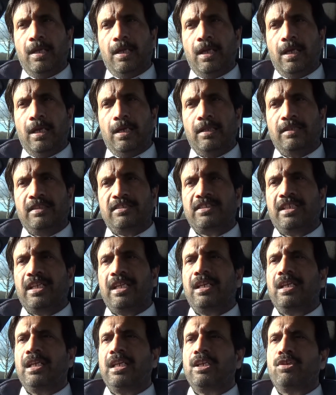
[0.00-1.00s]
and this
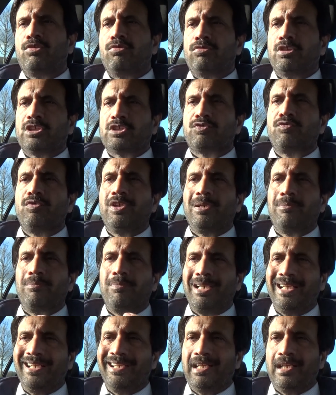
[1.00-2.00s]
can lead to the severe
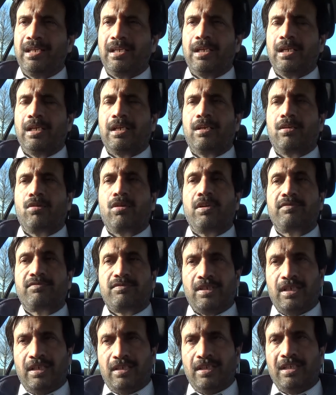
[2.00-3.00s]
bleeding and
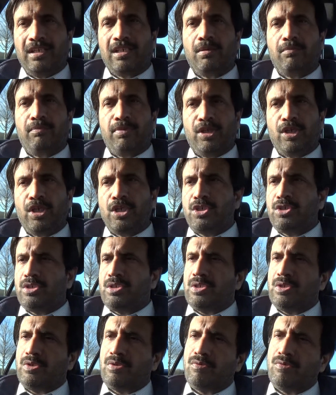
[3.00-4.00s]
life-threatening
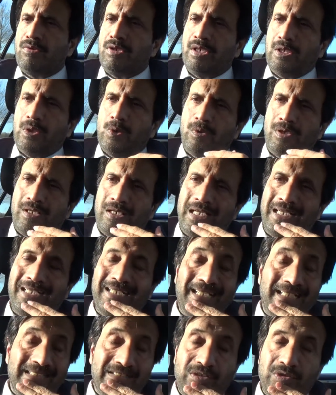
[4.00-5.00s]
complications you know including like
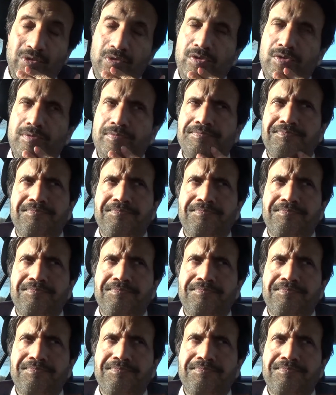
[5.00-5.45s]
death you know